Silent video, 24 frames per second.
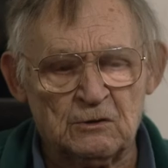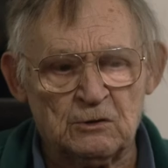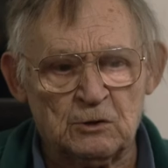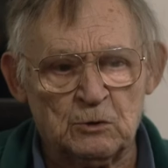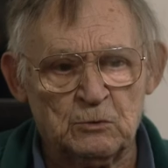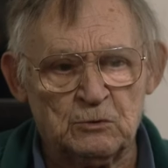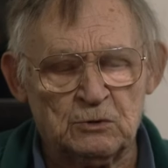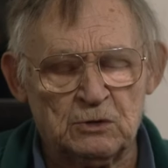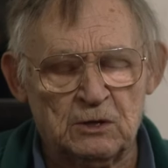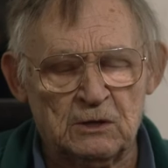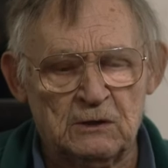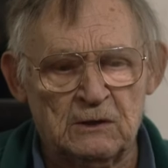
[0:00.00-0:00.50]

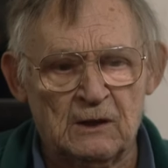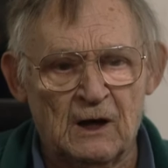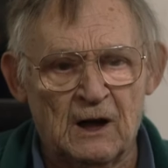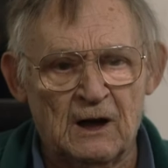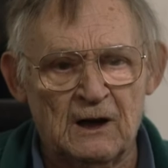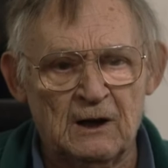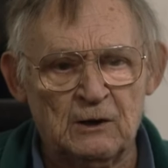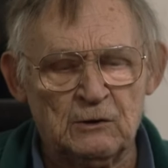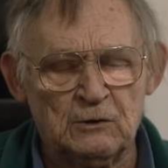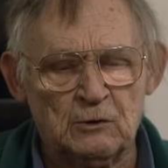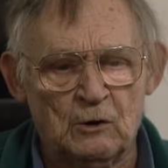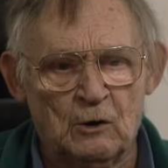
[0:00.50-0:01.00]
She was
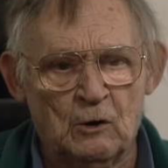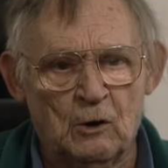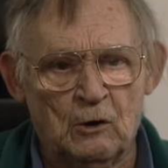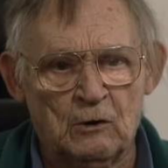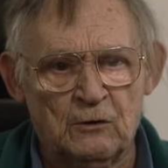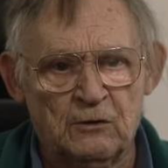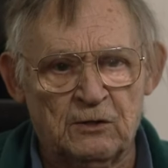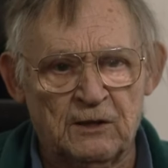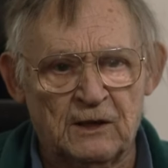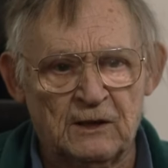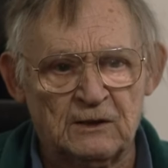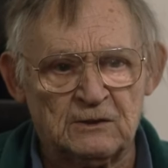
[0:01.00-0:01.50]
denied all
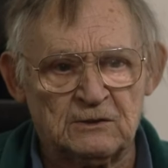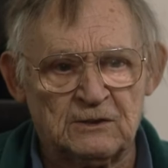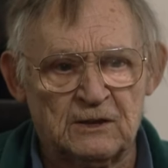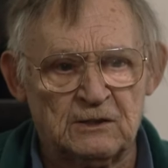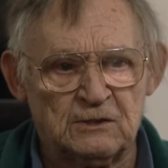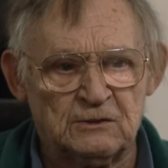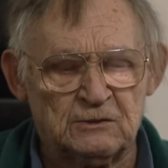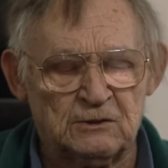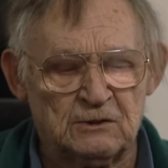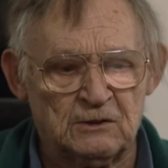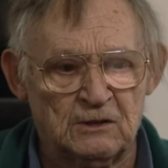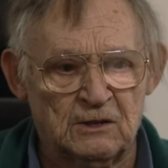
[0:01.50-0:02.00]
the things
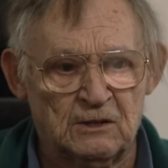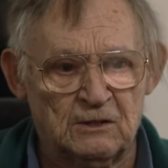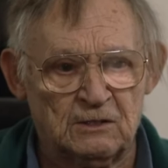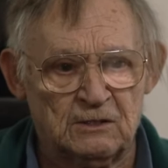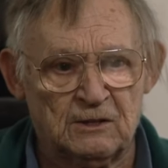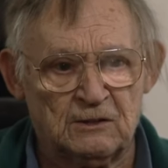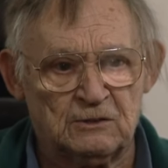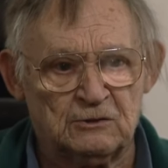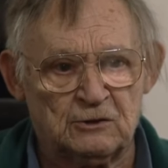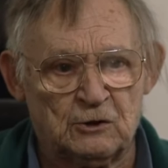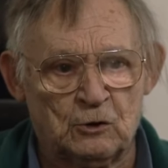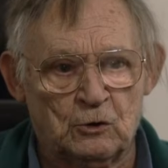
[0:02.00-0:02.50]
that
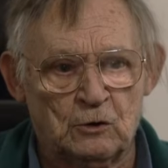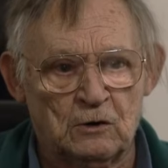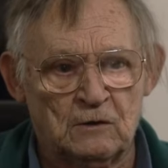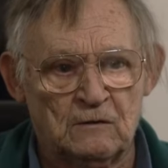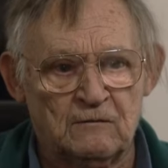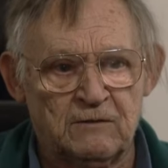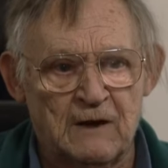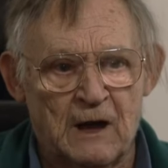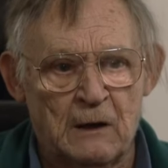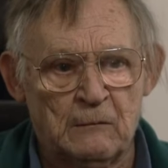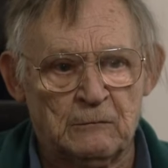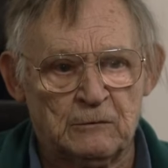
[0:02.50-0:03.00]
could
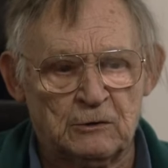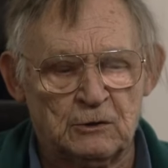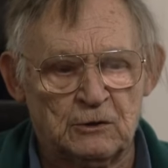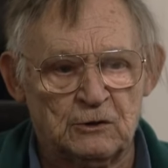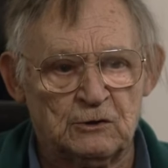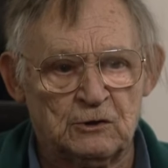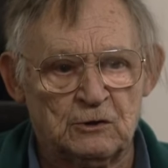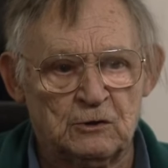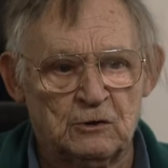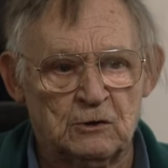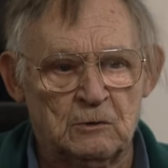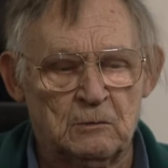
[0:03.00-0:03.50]
have happened.
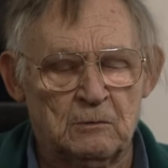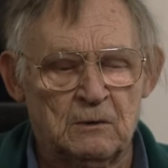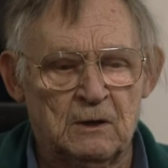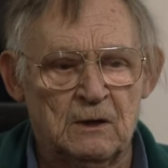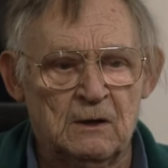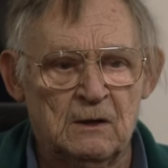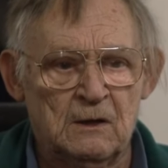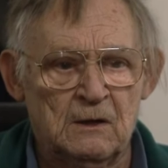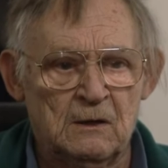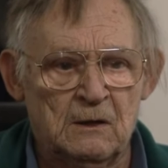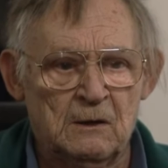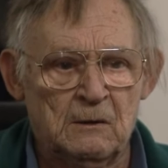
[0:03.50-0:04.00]
She could have
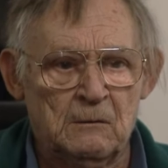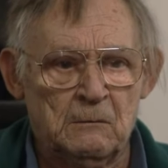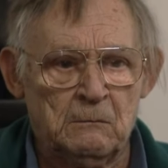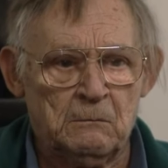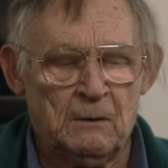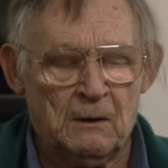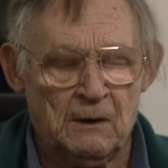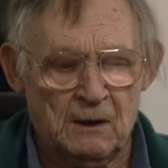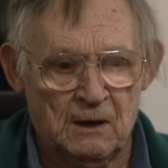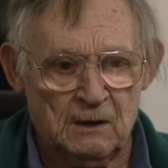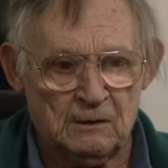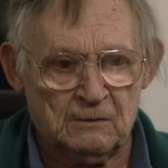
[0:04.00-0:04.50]

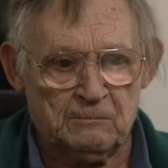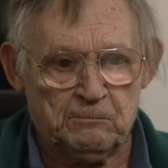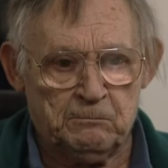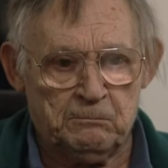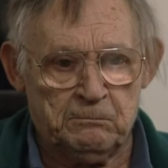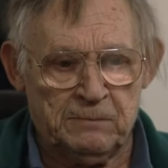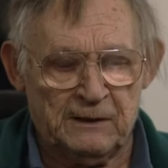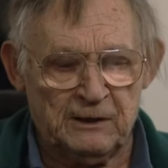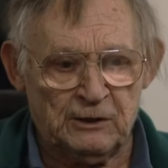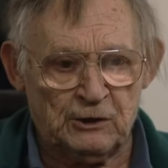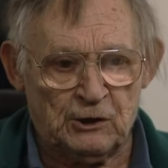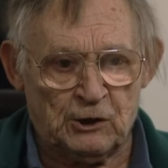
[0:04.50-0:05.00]

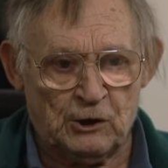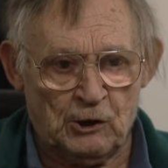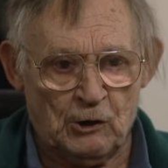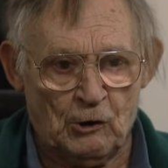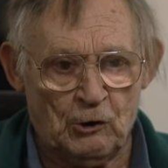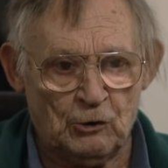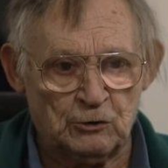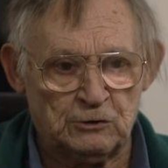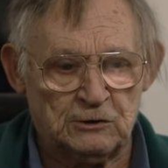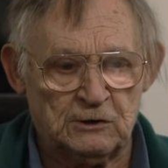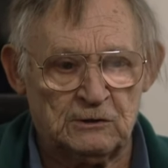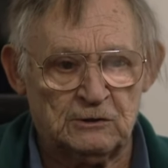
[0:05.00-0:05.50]
been
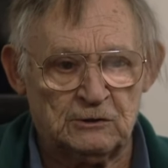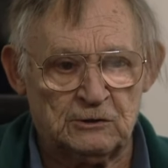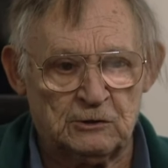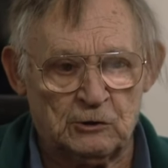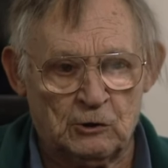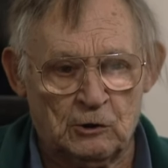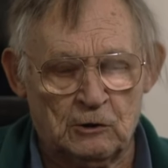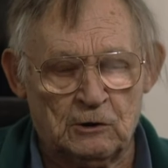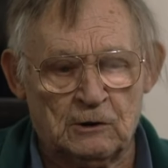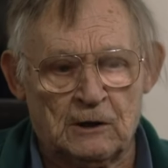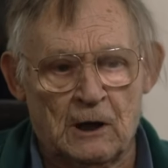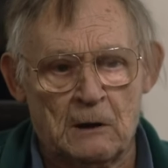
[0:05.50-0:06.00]
caught, and she
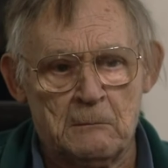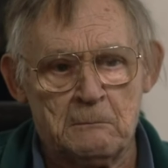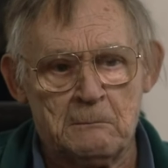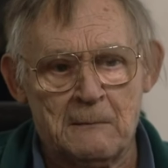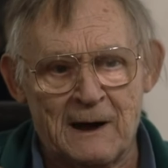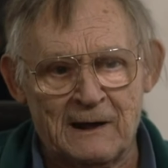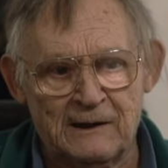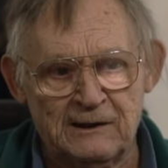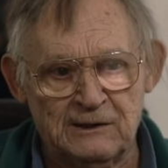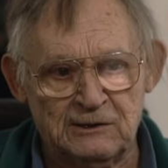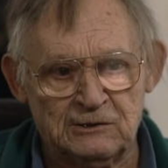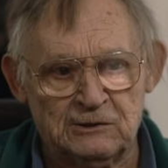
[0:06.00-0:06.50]
could have got
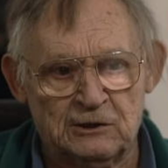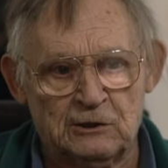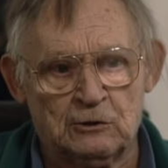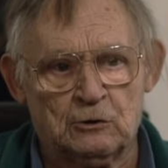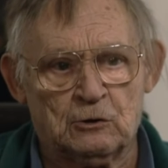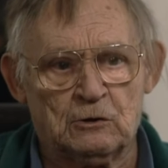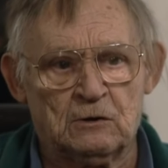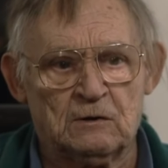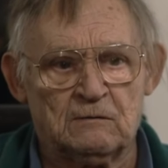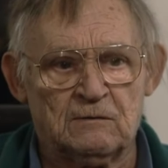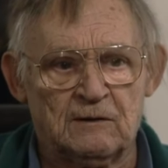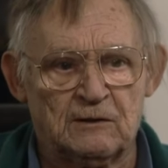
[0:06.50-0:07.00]
married, she
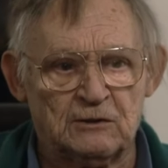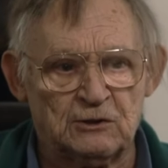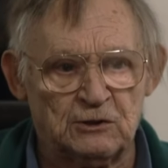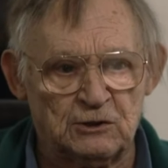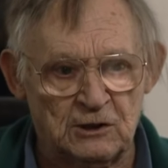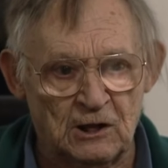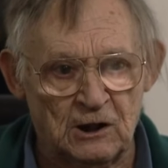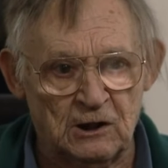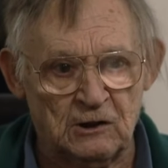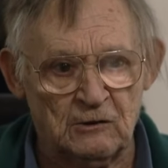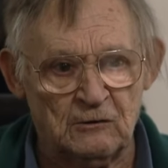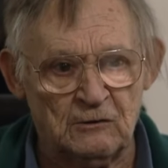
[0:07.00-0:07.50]
could have had
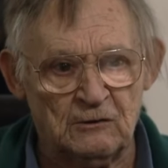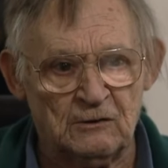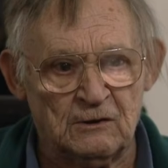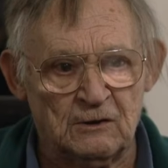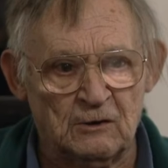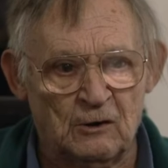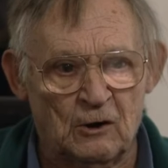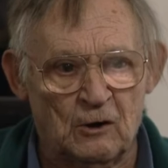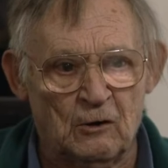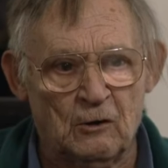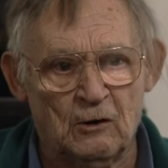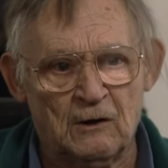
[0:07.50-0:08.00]
children,
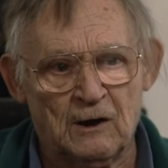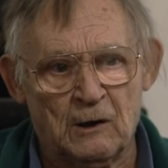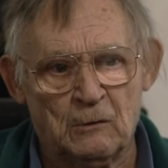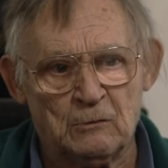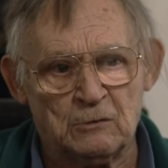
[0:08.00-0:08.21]
all that